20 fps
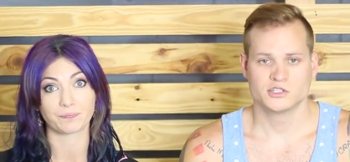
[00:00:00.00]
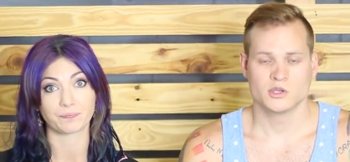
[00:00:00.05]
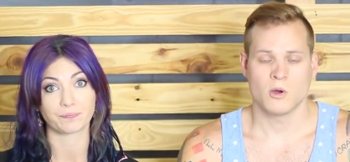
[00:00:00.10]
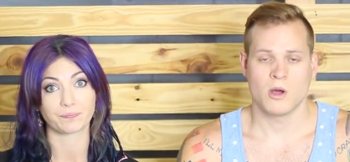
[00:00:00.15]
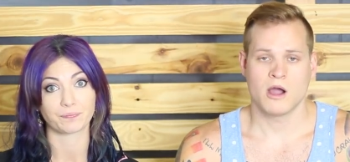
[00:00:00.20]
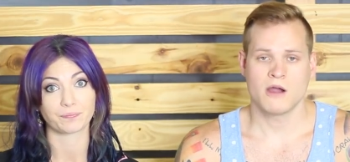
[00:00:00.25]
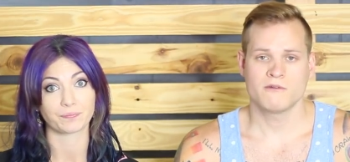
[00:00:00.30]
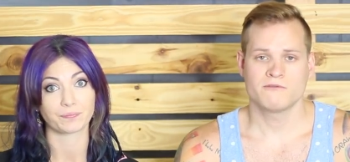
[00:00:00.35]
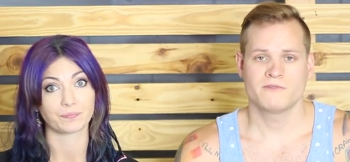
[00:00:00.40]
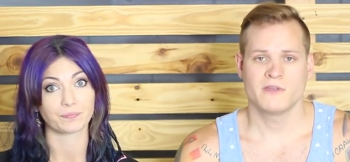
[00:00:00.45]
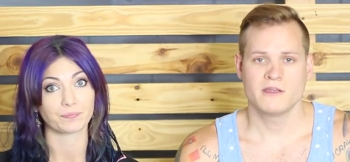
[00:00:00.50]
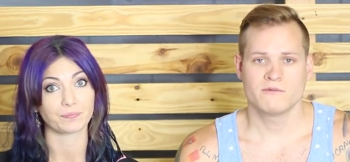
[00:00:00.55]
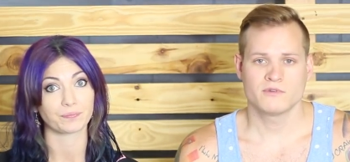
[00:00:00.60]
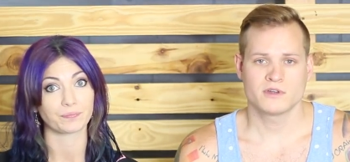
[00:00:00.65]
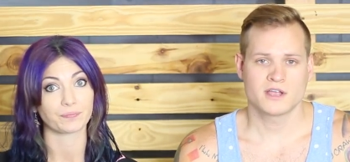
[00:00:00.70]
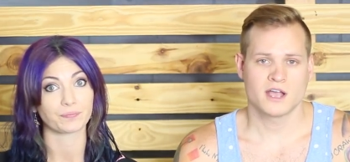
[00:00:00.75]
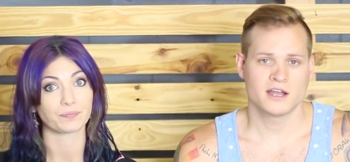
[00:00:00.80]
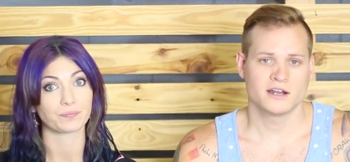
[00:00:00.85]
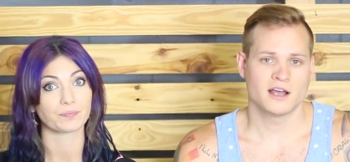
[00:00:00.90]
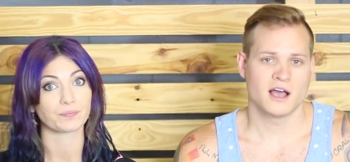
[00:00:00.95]
Speaker 1: So our
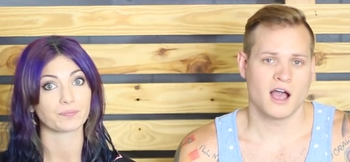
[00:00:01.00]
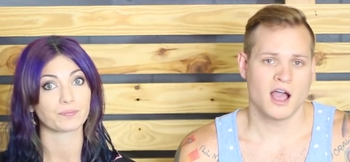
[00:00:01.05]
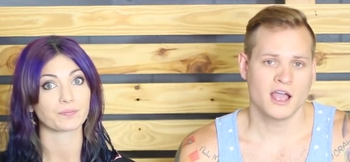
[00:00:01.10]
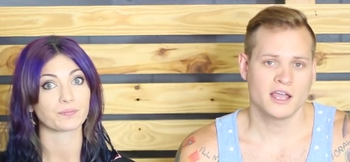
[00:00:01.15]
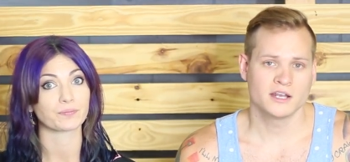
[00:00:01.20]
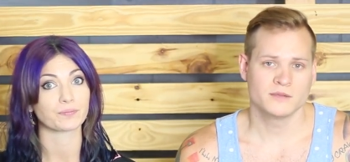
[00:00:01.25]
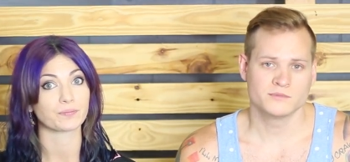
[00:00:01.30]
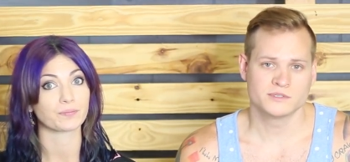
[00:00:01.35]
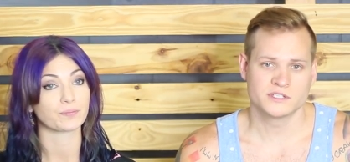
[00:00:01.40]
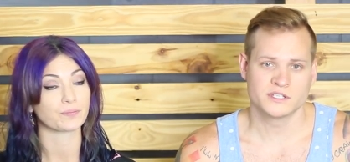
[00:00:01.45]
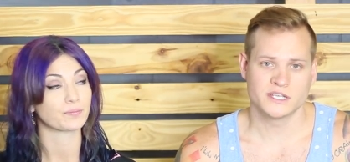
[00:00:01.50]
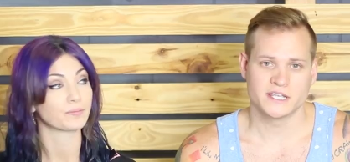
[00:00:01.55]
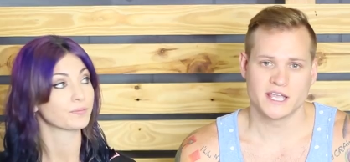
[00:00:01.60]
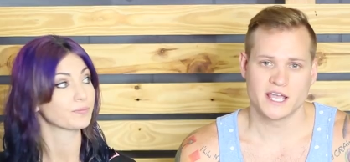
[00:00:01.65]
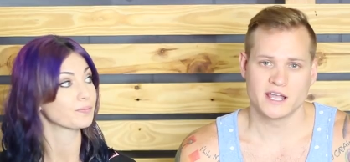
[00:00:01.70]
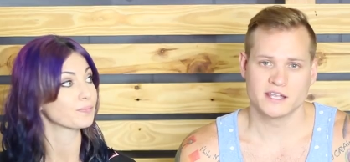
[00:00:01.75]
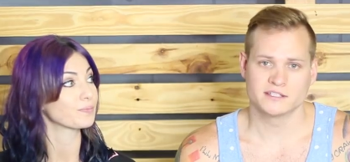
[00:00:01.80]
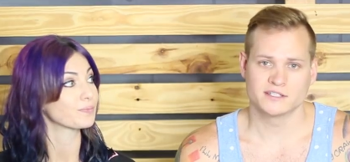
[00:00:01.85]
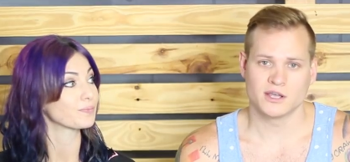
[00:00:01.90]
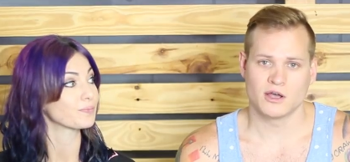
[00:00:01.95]
favorite kind of items to
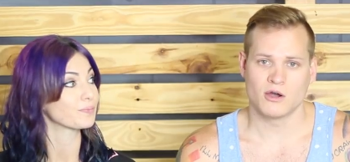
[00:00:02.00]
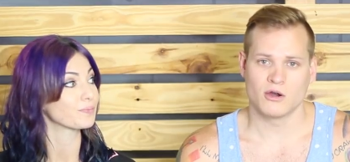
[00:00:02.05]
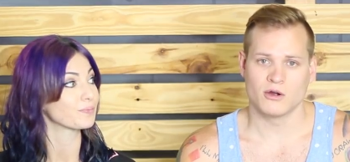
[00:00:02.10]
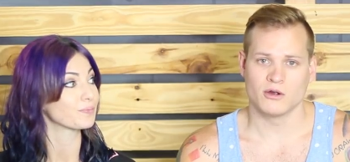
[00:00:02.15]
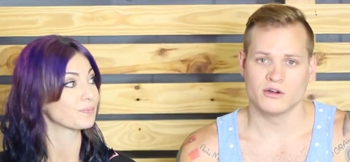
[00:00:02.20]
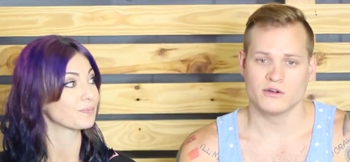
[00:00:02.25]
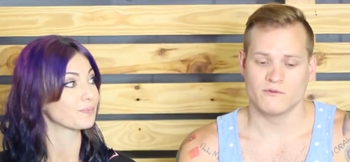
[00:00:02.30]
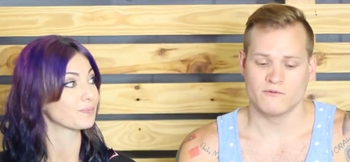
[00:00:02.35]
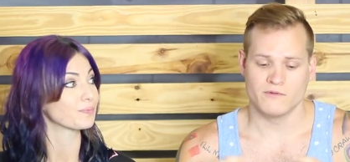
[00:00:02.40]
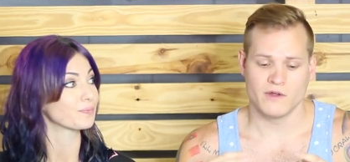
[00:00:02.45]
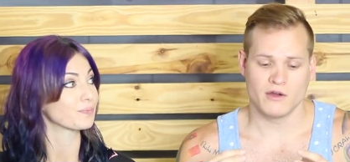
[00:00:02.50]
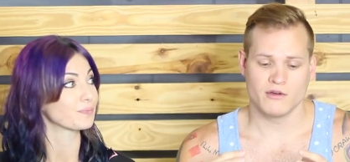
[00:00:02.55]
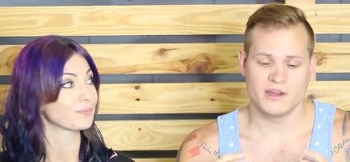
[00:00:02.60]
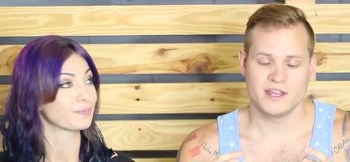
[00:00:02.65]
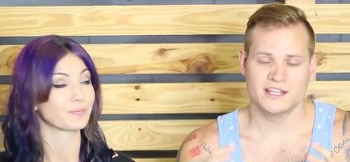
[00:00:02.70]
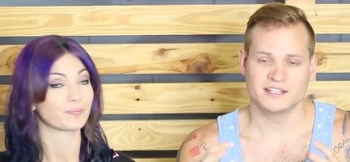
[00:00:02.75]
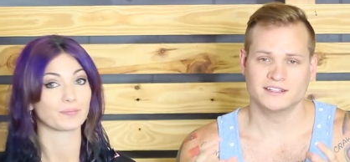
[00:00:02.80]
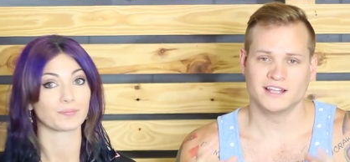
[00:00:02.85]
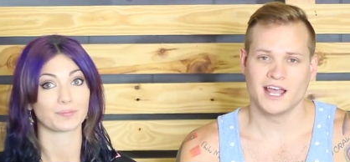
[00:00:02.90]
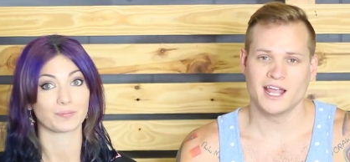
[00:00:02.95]
get are
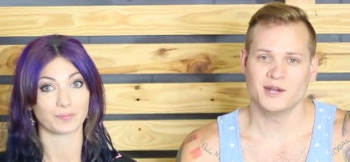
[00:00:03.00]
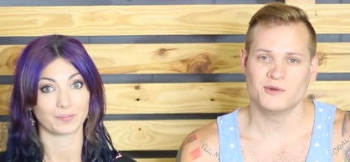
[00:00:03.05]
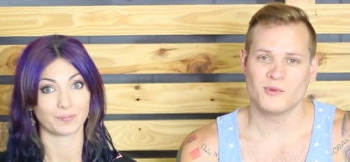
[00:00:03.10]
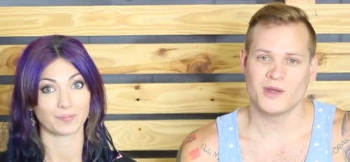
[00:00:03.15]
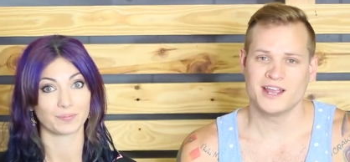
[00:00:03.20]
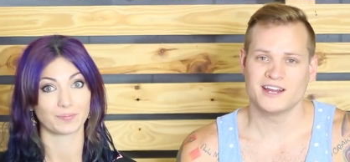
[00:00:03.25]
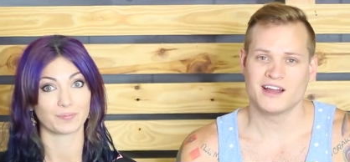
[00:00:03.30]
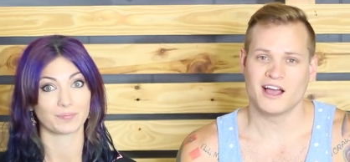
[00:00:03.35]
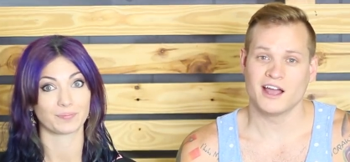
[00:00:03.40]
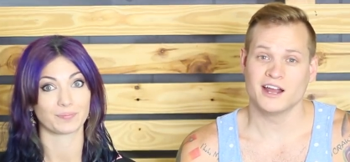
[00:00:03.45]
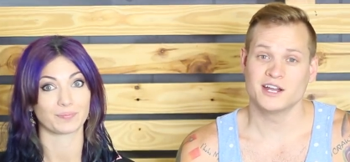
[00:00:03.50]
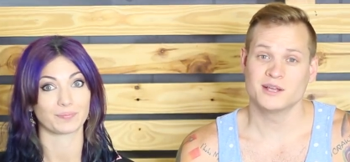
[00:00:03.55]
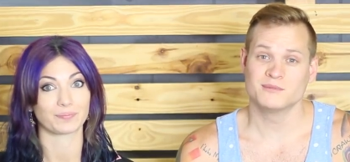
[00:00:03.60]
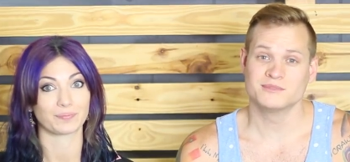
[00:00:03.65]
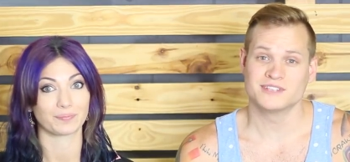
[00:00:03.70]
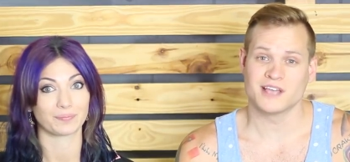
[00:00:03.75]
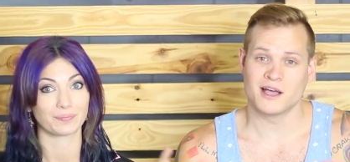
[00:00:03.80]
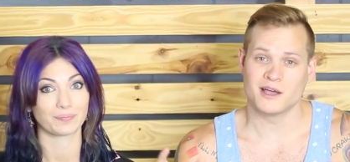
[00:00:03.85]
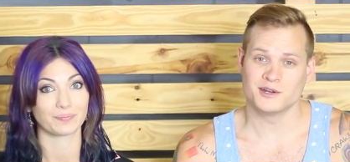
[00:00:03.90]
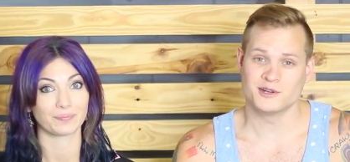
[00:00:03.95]
very lightweight
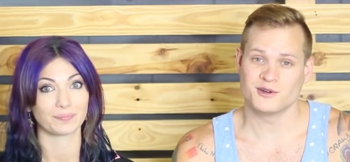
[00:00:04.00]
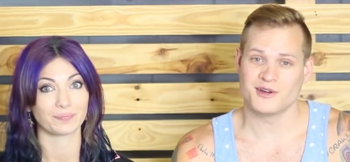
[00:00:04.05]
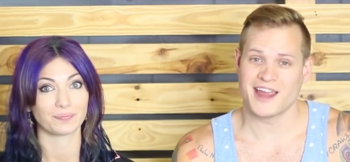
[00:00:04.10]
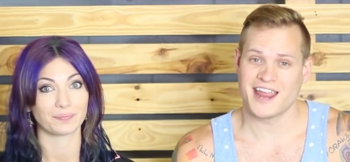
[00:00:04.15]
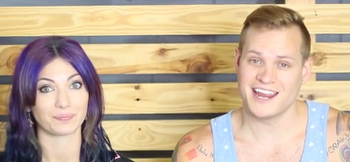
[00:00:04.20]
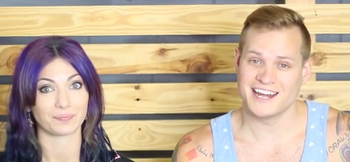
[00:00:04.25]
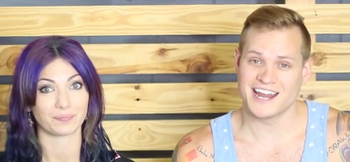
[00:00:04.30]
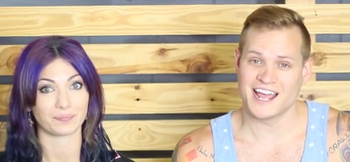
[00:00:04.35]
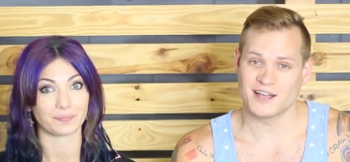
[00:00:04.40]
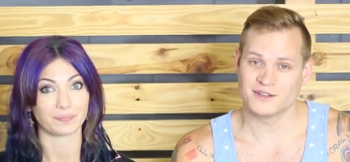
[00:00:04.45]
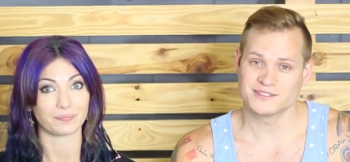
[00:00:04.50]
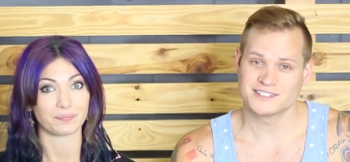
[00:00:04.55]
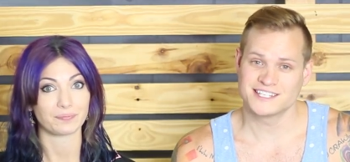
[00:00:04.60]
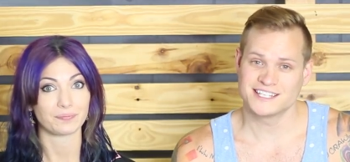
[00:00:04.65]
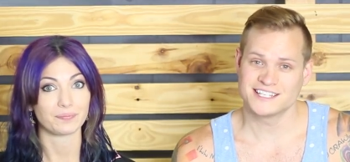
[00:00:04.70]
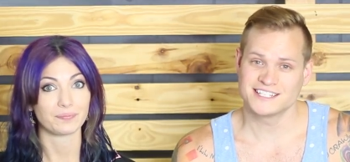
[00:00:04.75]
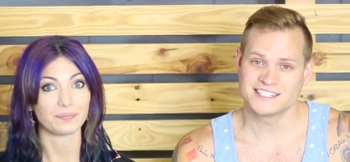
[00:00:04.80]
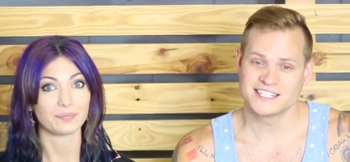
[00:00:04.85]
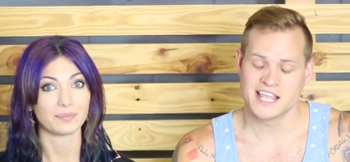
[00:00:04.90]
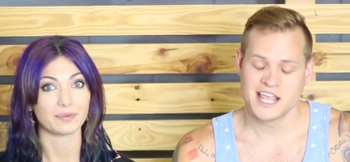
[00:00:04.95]
items under eight
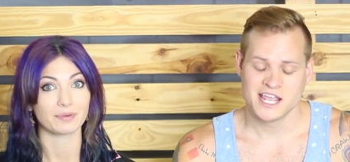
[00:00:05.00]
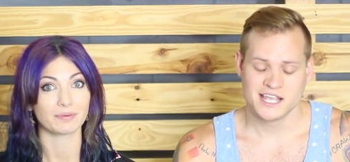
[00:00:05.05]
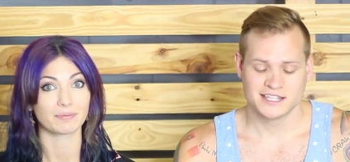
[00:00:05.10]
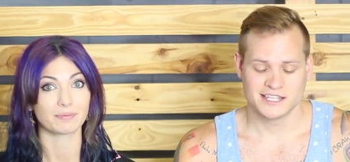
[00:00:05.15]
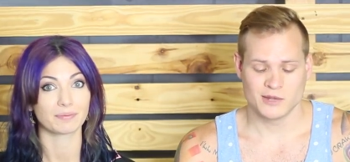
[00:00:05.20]
ounces